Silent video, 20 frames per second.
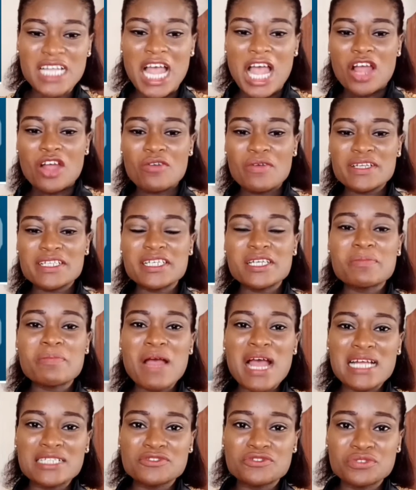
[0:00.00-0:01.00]
All right, and
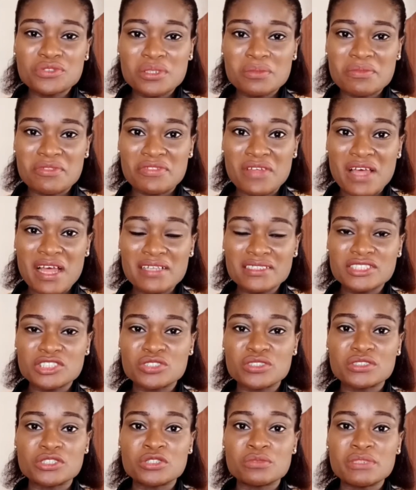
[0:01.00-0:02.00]
apart from that,
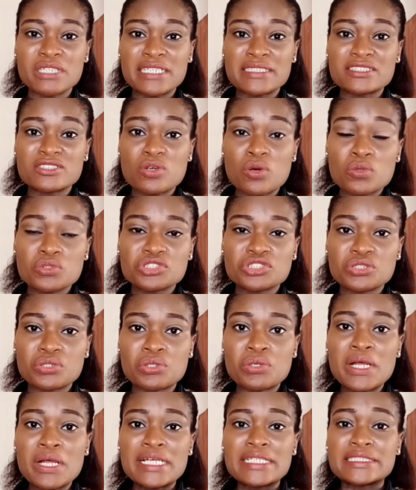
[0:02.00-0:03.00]
you might also
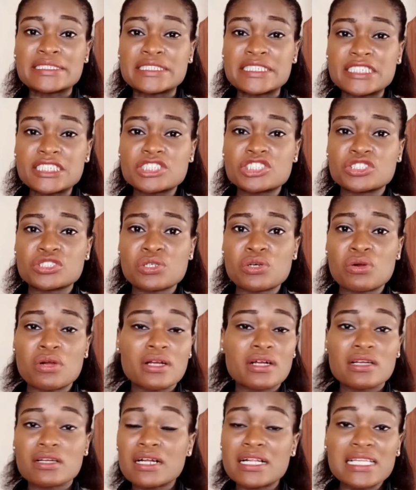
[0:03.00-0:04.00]
need your
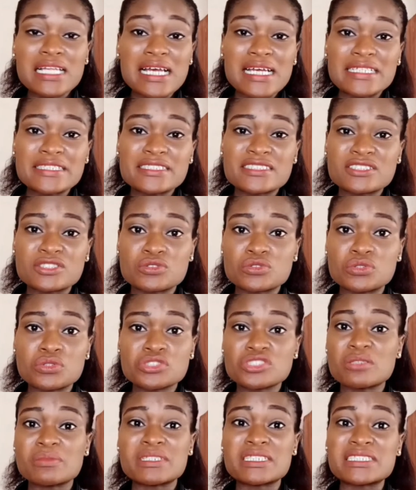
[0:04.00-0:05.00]
clients to know
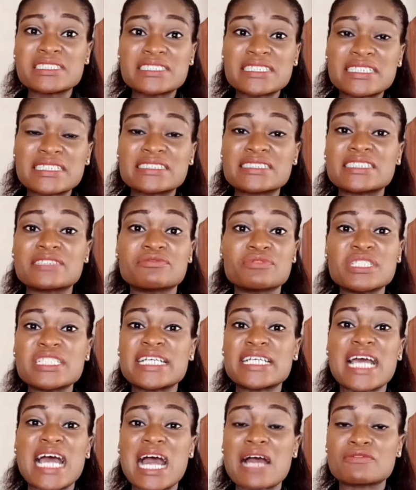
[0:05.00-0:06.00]
some other things they really
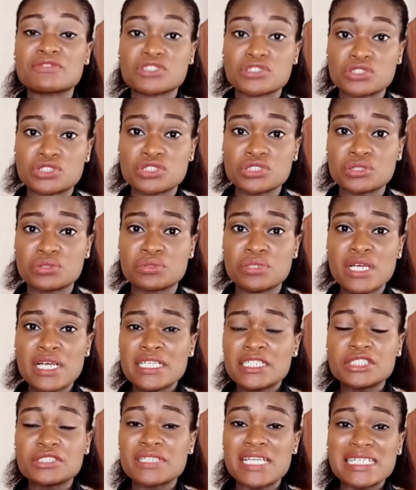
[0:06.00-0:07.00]
have to do.
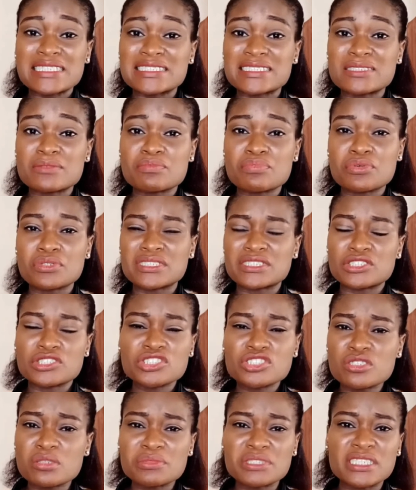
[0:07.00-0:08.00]
You know, that's important. Just
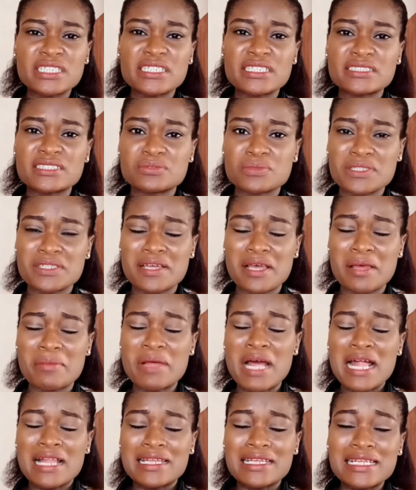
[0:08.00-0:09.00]
communicate with them.
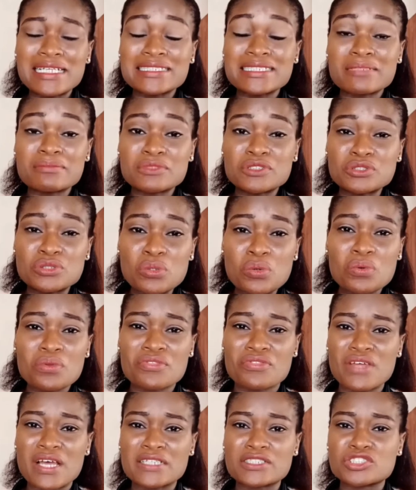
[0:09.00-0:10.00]
Let them know
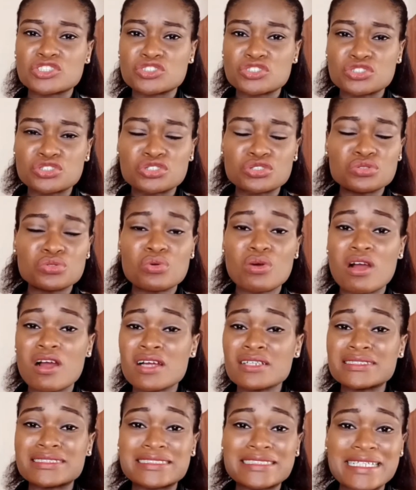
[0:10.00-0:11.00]
that you are
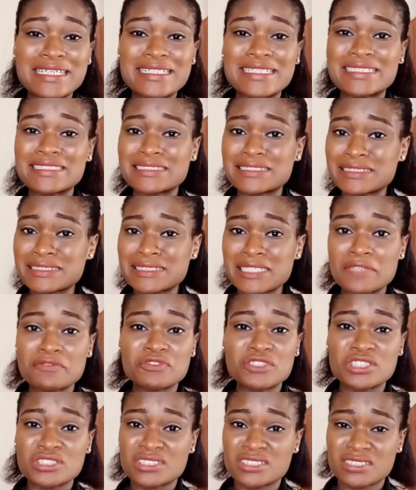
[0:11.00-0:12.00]
taking
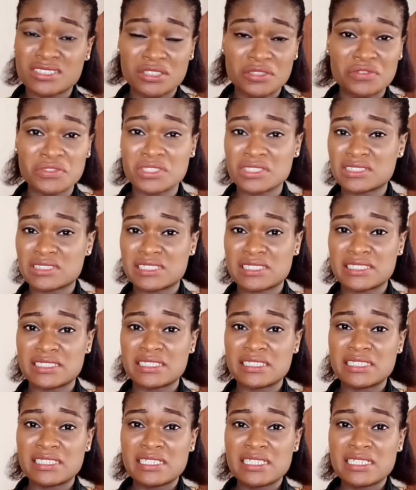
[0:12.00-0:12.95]
safety seriously.